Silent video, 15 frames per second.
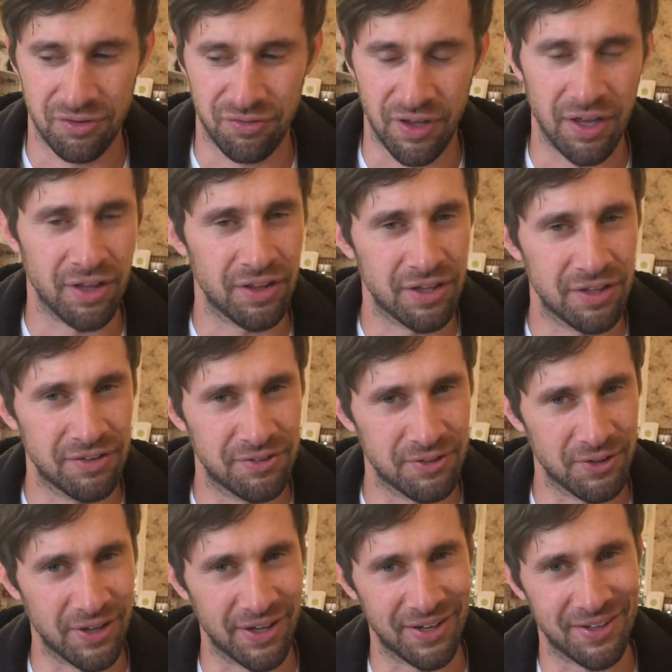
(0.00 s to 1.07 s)
aliens
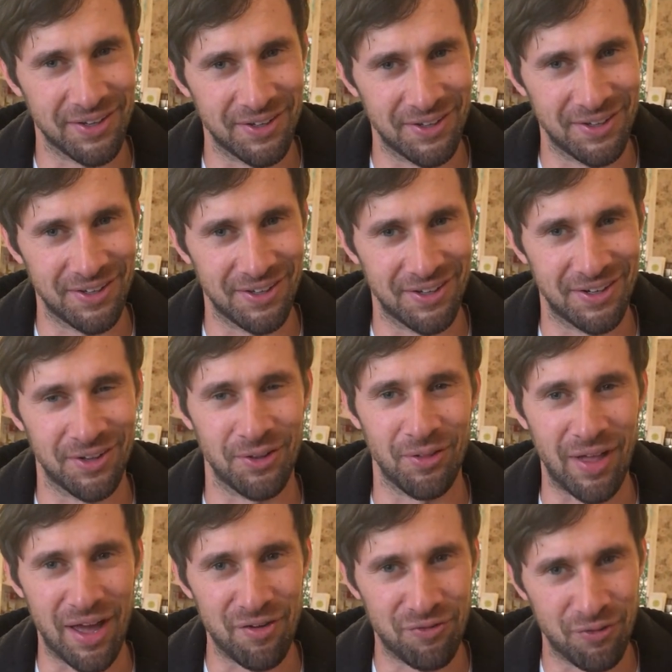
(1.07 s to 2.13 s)
or like another
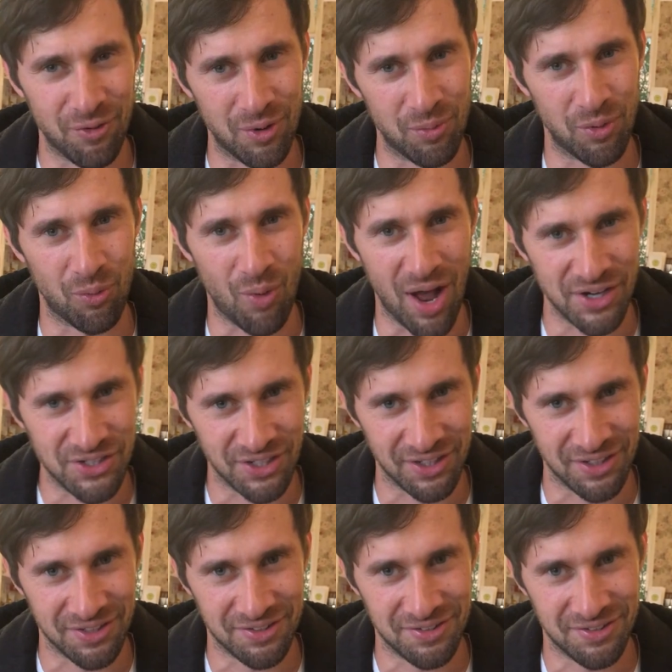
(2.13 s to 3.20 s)
life form are watching
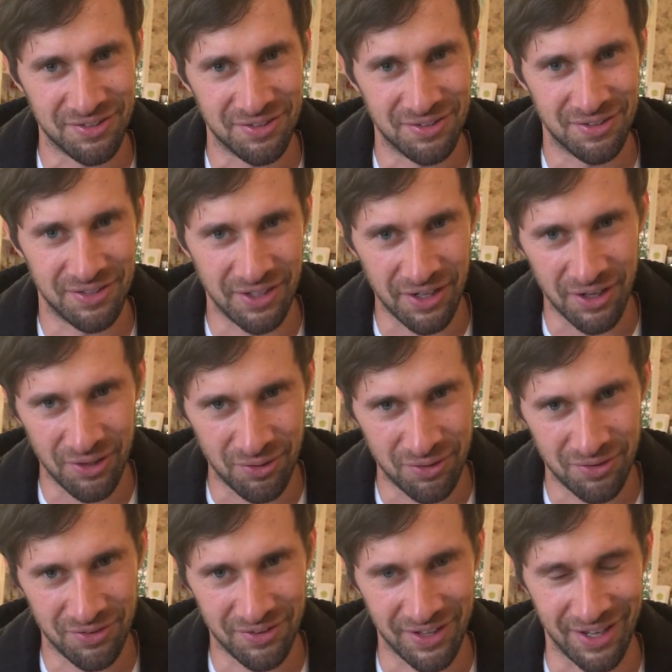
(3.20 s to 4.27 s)
us, you know,
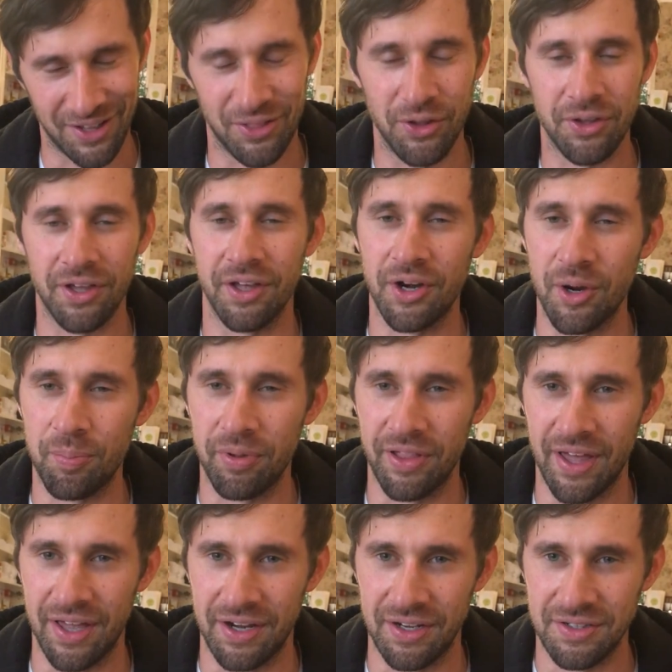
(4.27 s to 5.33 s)
like looking at our
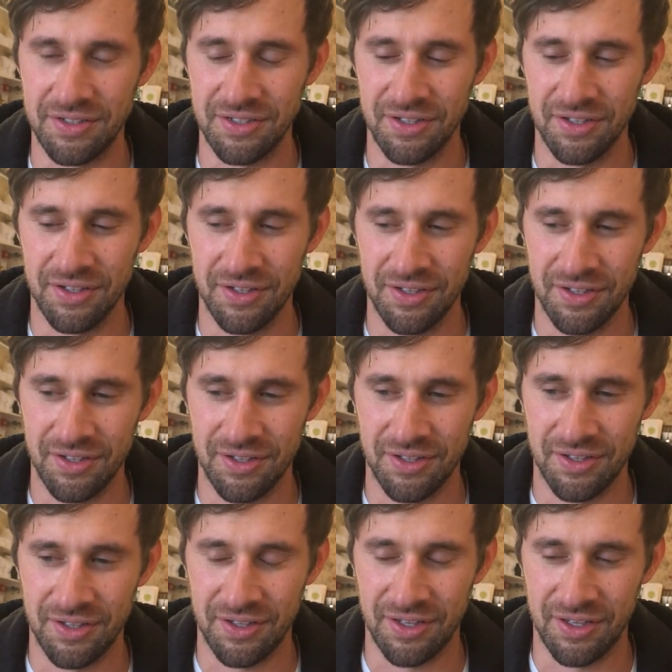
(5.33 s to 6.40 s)
planet,
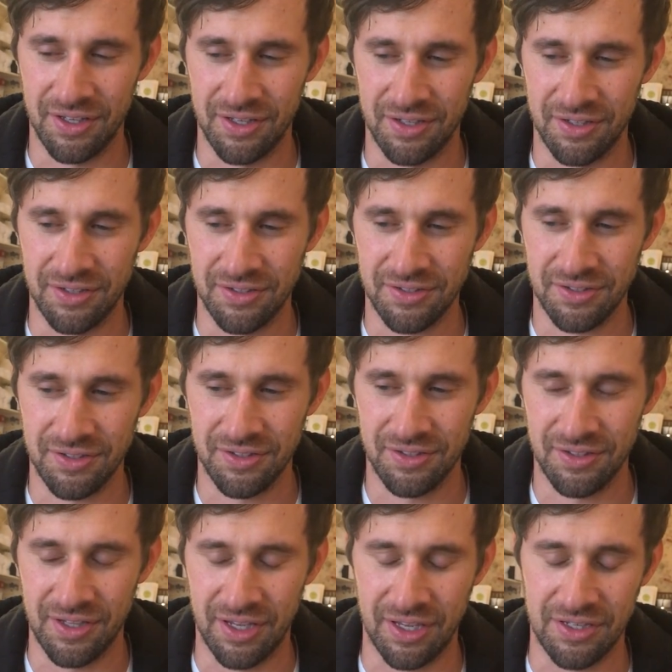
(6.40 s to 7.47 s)
and
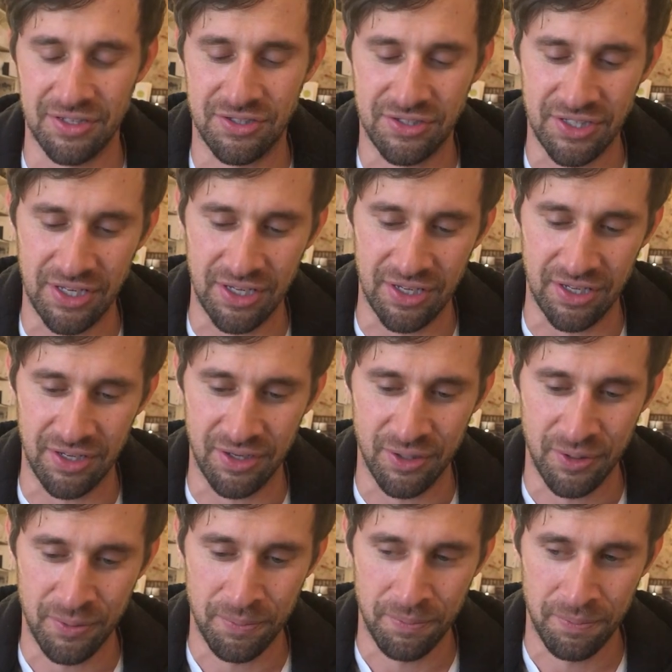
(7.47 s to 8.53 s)
they can see
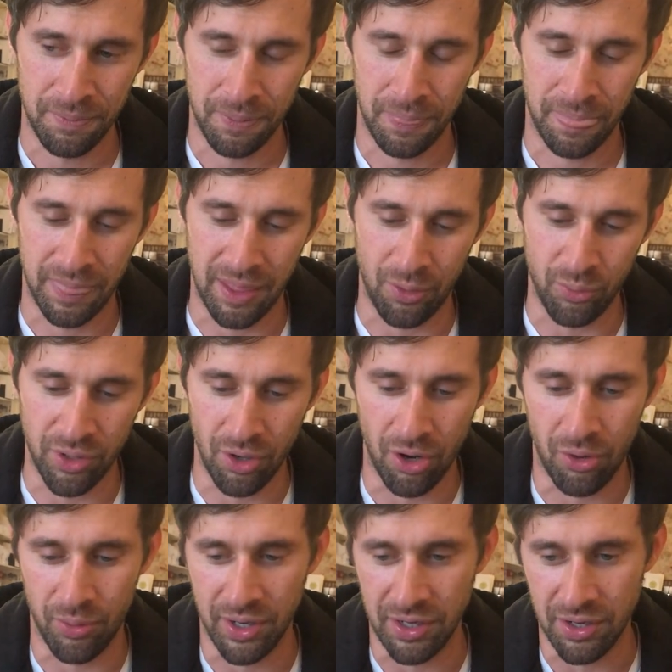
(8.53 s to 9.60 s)
that we
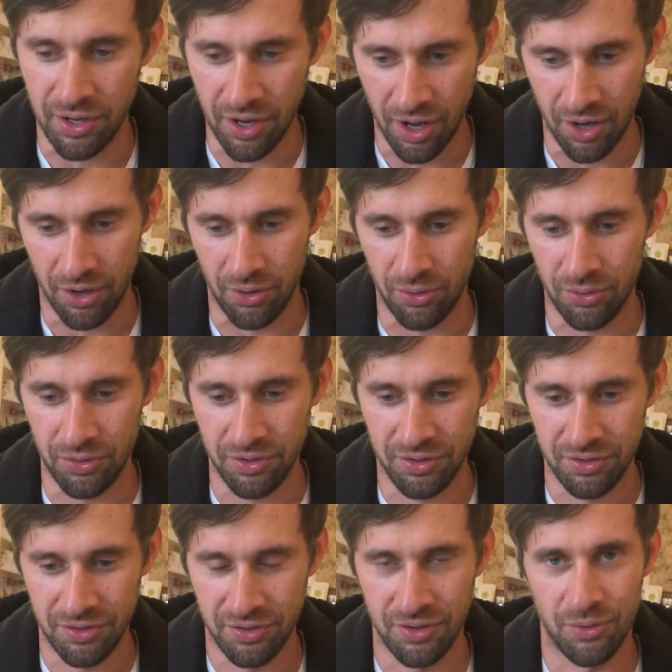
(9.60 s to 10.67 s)
already know
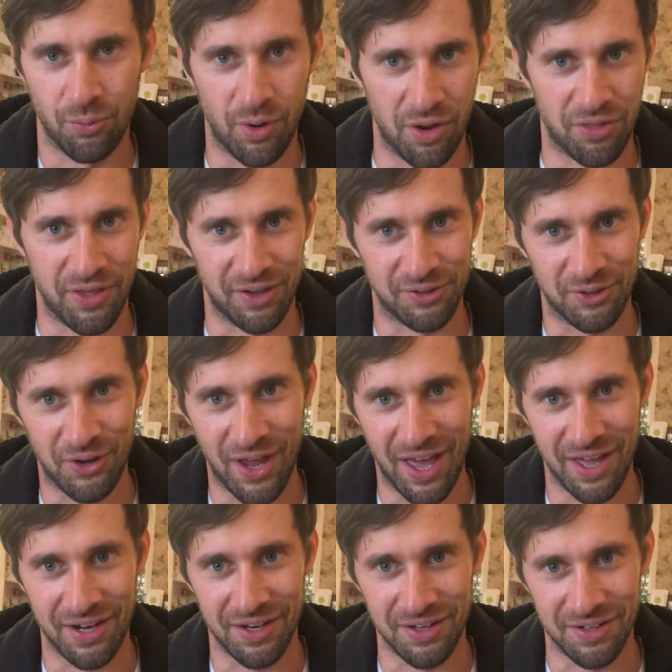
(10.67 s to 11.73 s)
where things are
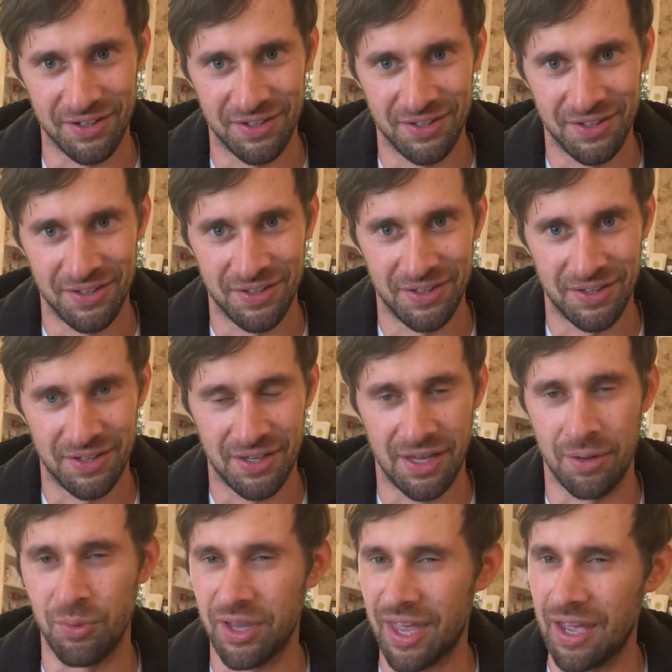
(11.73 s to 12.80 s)
headed,
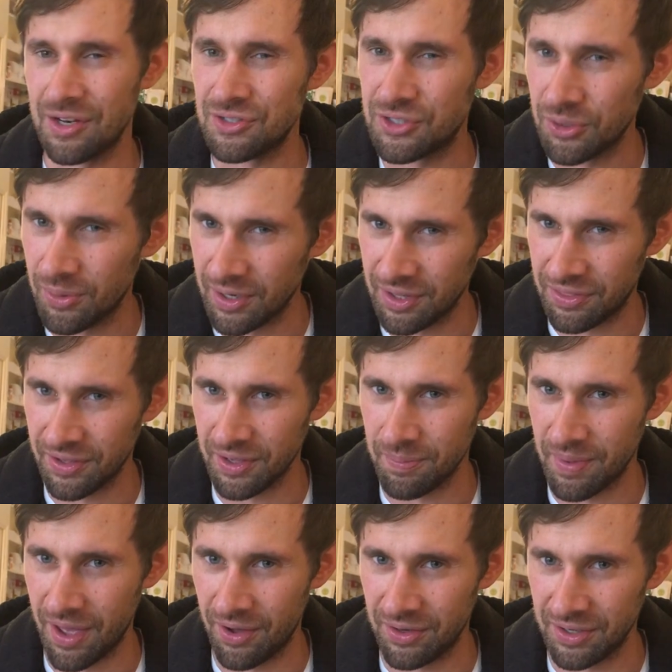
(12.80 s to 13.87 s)
and we can't do anything
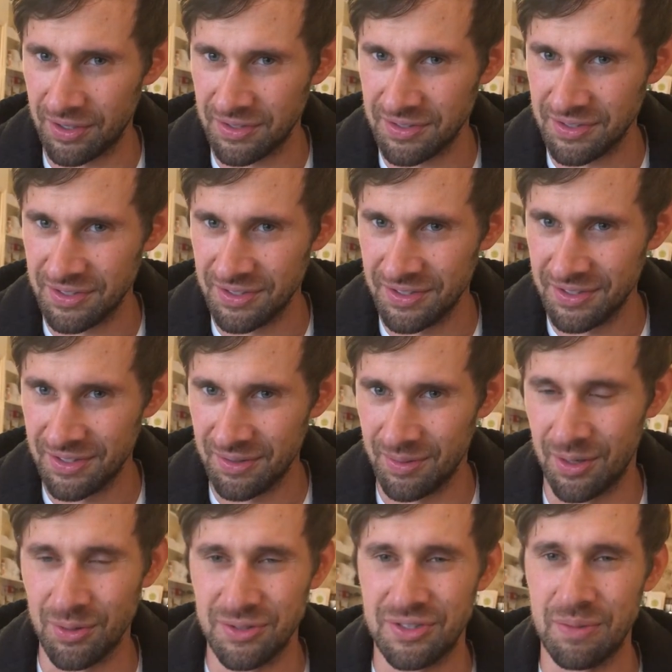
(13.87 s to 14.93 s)
about it. We
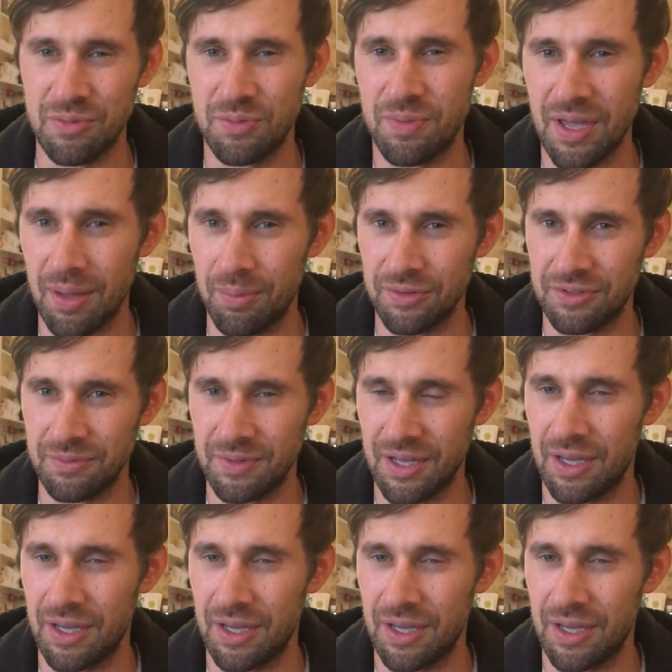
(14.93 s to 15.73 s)
don't seem to be able to,